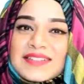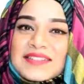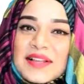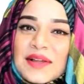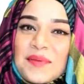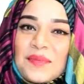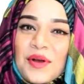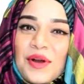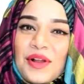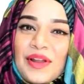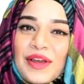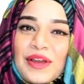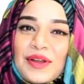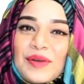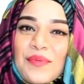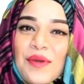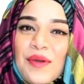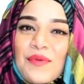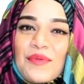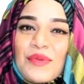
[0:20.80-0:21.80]

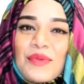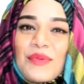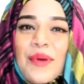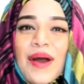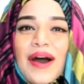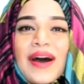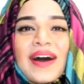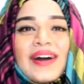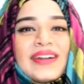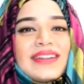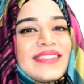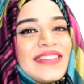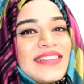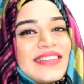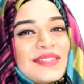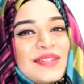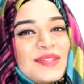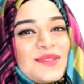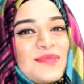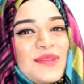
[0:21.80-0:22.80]
Assalamualaikum everyone,
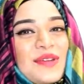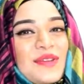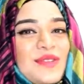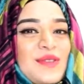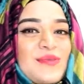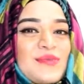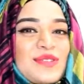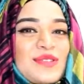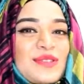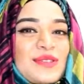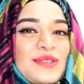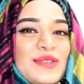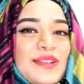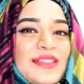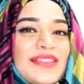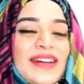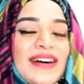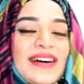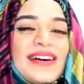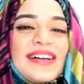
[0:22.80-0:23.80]
this is me Ramsha
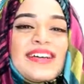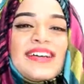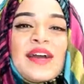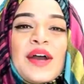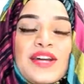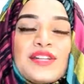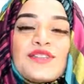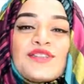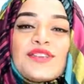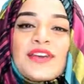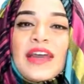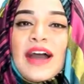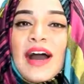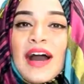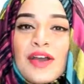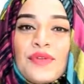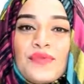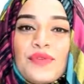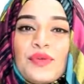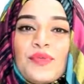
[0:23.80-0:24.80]
Sultan. Today
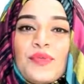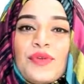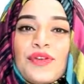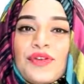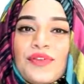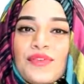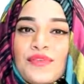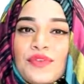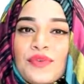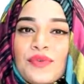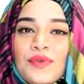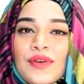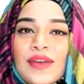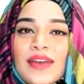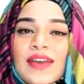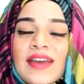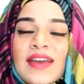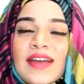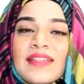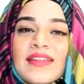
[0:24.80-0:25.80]
I would be
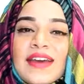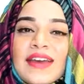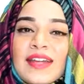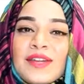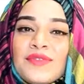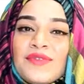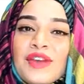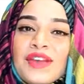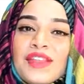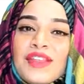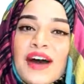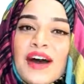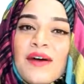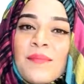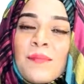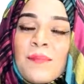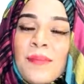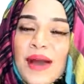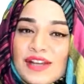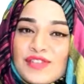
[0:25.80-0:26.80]
reviewing the
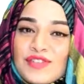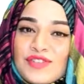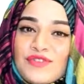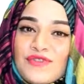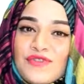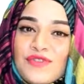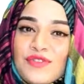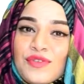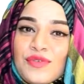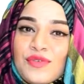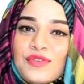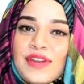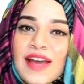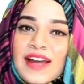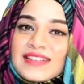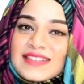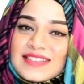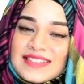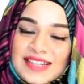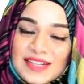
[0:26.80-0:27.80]
Inveda Passion Fruit
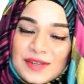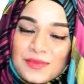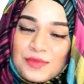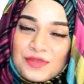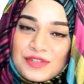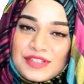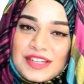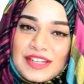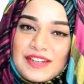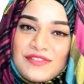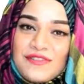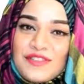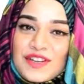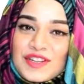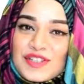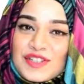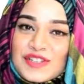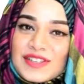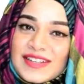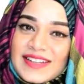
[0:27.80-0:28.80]
and Silk Protein
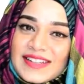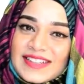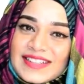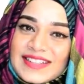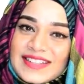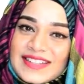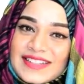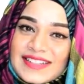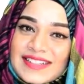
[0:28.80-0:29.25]
Facial Kit.